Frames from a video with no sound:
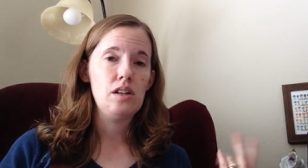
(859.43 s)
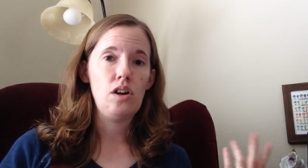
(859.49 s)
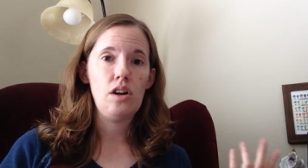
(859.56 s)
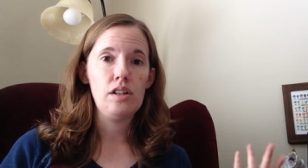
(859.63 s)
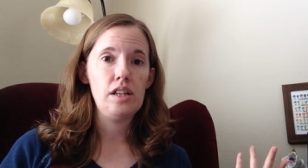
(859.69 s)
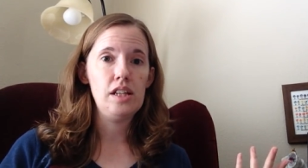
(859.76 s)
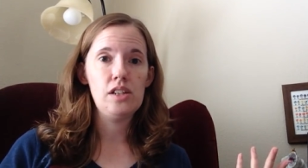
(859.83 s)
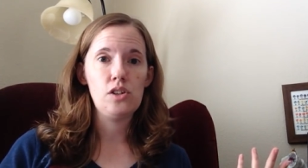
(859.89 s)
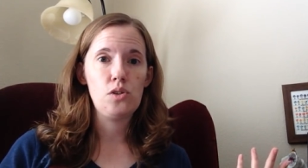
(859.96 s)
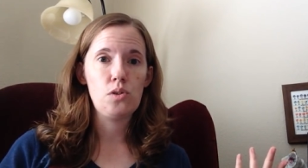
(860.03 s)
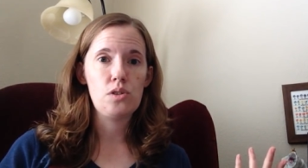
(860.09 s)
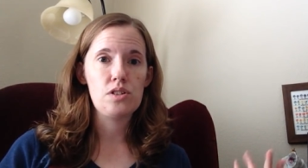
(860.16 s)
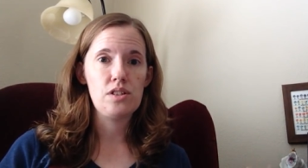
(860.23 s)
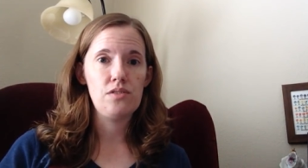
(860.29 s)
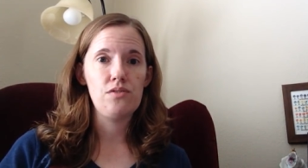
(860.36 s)
on, in the
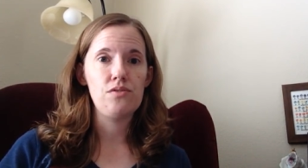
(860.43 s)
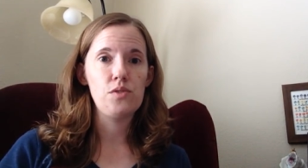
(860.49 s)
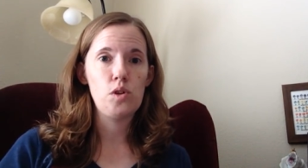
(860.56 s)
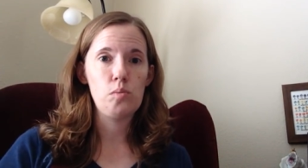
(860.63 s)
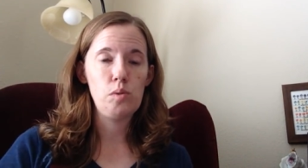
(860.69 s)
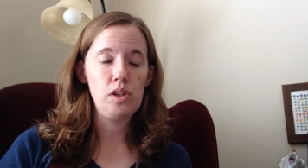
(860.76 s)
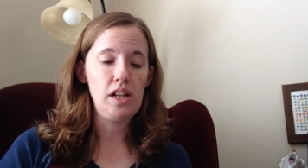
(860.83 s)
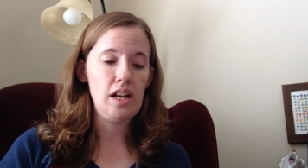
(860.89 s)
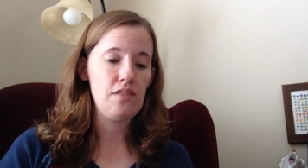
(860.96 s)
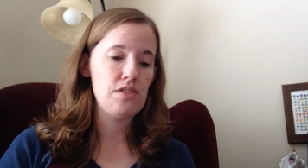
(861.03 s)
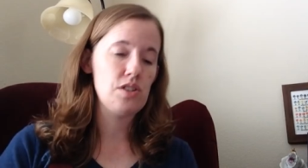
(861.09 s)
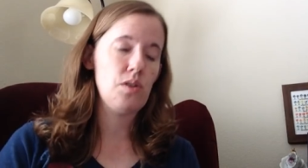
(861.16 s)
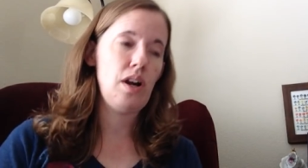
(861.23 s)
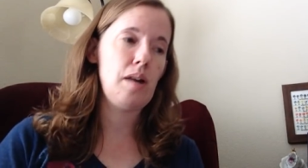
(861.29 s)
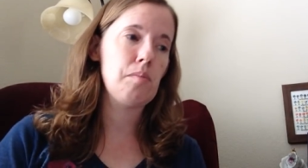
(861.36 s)
course of normal life.
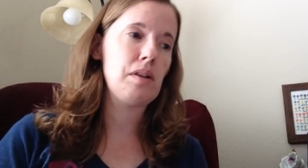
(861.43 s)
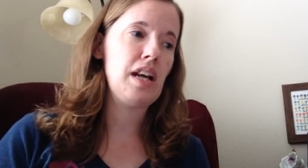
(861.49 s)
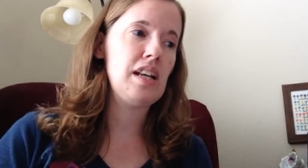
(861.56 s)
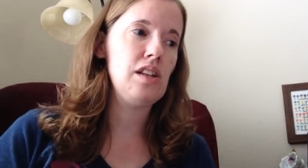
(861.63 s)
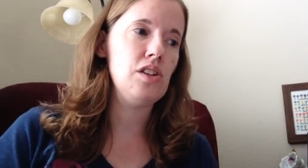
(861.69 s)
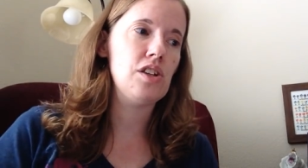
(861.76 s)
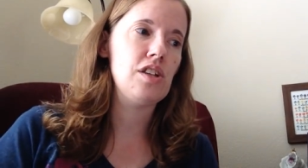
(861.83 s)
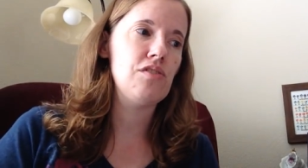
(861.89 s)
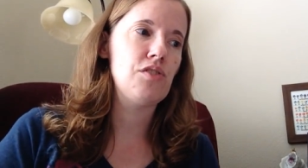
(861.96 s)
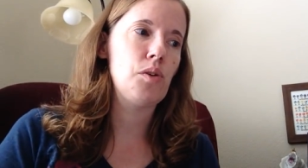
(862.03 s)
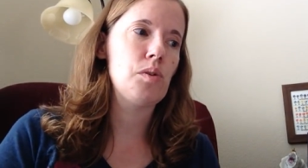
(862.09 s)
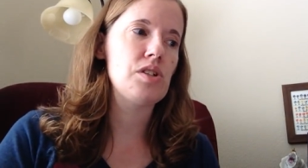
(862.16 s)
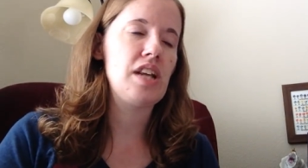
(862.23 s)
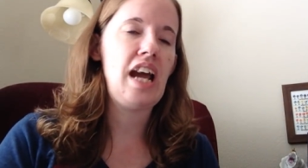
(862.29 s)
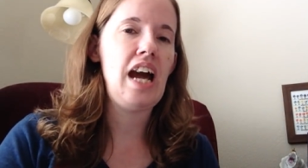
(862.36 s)
So I'm kind of looking
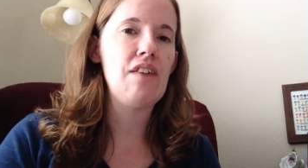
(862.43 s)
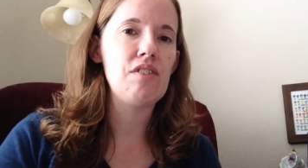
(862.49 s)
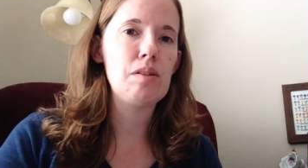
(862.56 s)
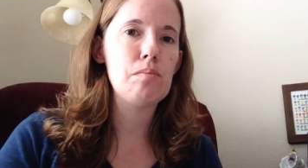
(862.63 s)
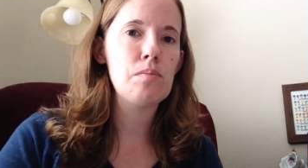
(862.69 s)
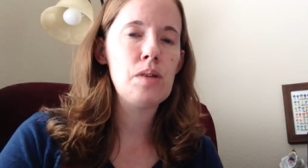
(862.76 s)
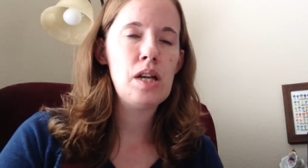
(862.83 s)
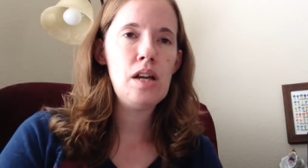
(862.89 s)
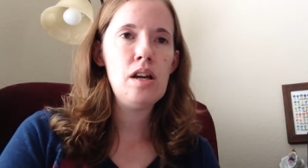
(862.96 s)
forward to having